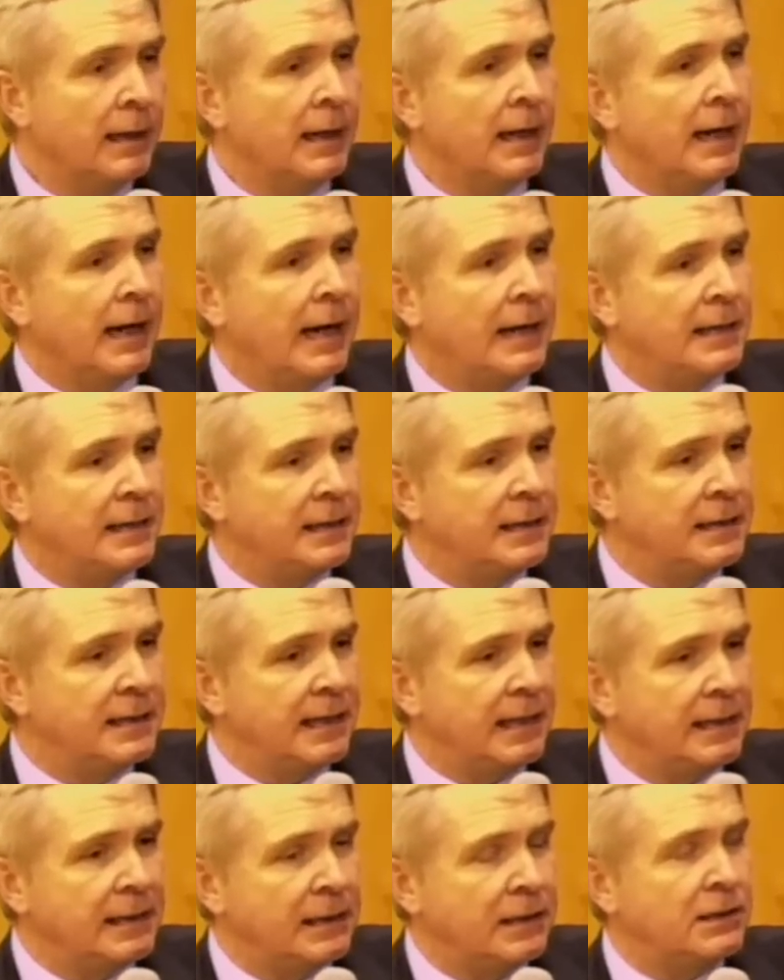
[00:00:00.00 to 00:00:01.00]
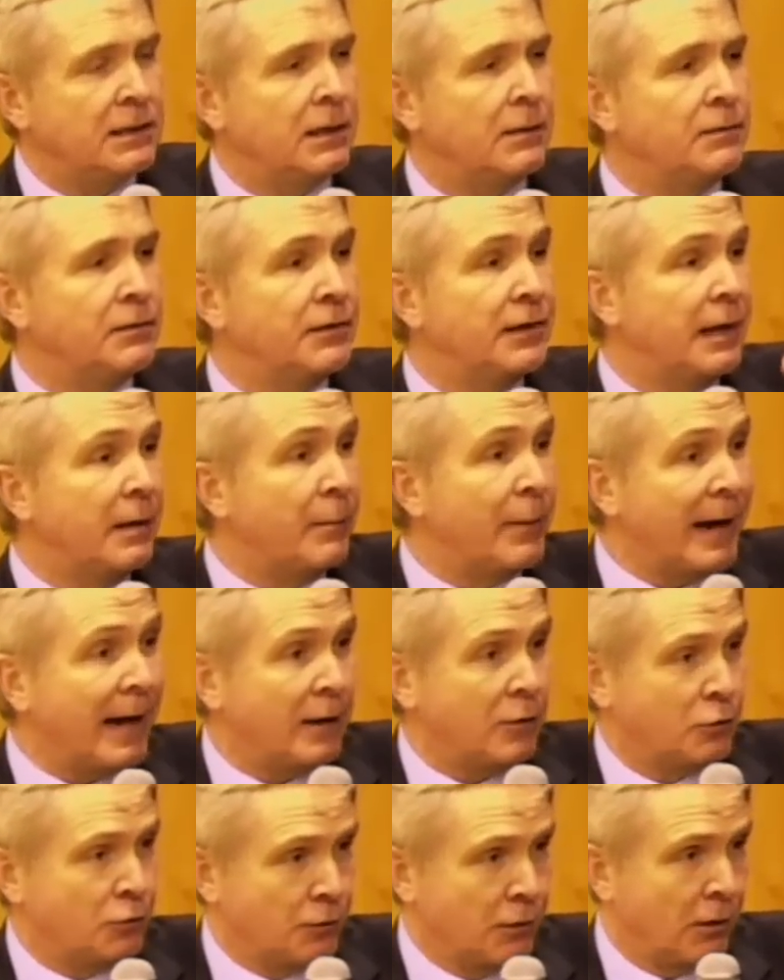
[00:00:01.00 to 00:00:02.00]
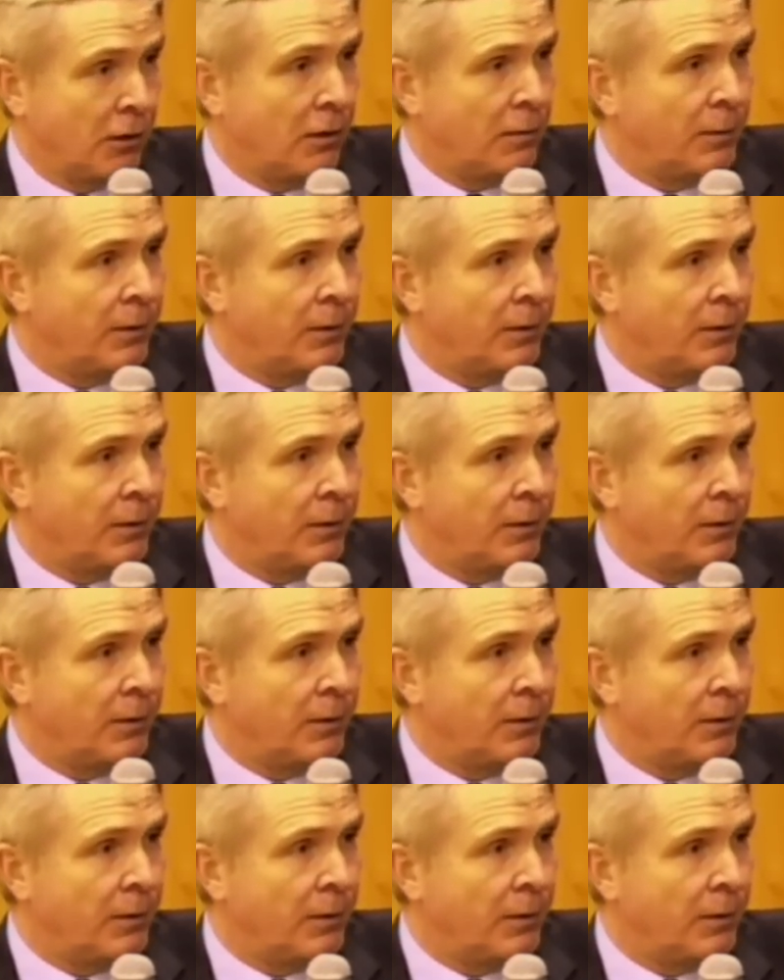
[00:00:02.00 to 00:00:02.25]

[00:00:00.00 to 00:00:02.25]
And indeed, in terms of their backdrop,